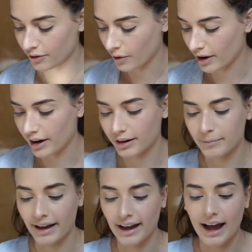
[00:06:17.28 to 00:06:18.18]
For
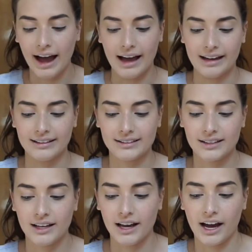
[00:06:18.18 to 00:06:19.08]
my
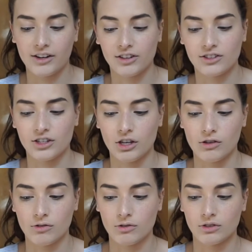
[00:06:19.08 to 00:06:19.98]
eyes, I just
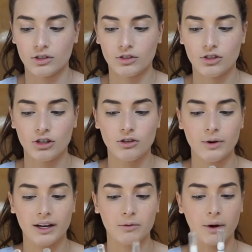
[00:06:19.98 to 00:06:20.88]
use
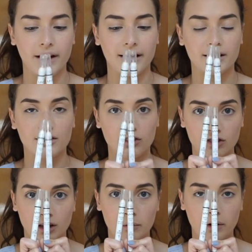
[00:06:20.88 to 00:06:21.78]
2 NYX
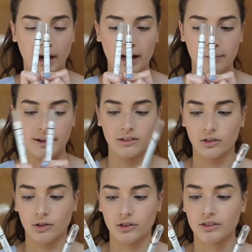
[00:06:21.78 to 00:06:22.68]
Jumbo Eye
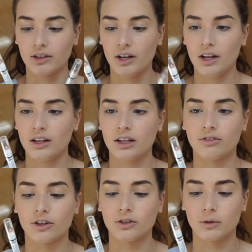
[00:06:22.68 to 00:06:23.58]
Pencils. The
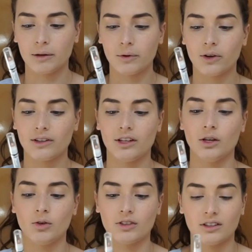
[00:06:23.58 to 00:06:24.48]
first one I'm going to
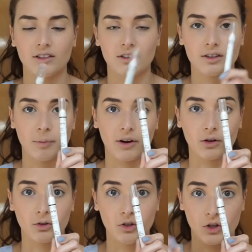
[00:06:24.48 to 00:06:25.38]
use is
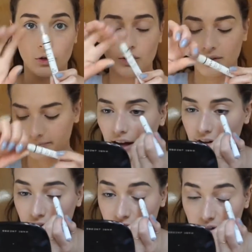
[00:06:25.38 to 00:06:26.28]
Sparkle Nude.
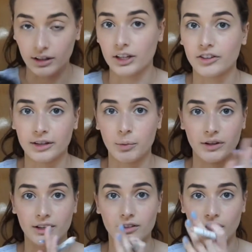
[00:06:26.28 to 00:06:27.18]
I just literally
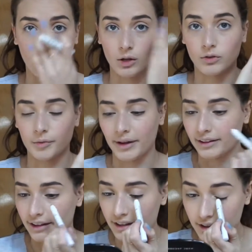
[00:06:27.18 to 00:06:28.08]
put this all over my
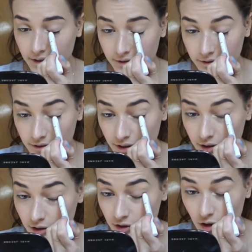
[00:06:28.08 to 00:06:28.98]
lid.
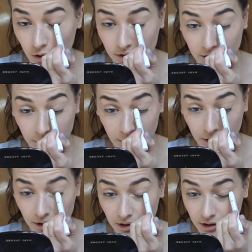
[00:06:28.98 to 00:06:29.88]
This is so
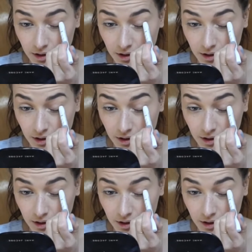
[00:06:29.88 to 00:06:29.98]
simple.